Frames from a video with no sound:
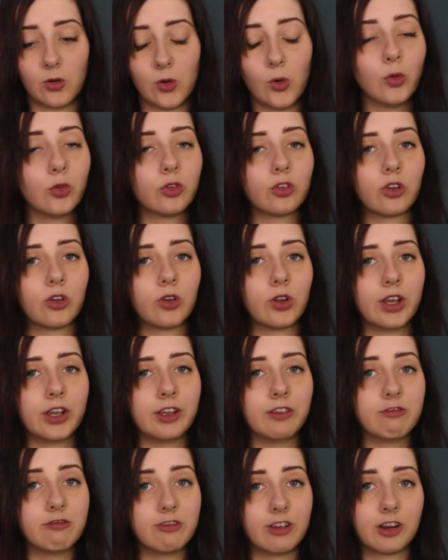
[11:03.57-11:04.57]
also
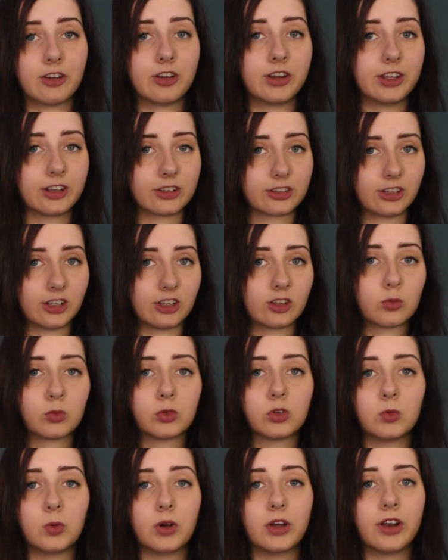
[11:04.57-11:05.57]
a very
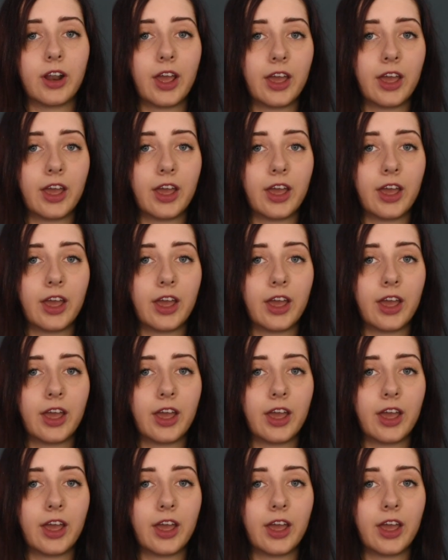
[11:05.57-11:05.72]
accessible one,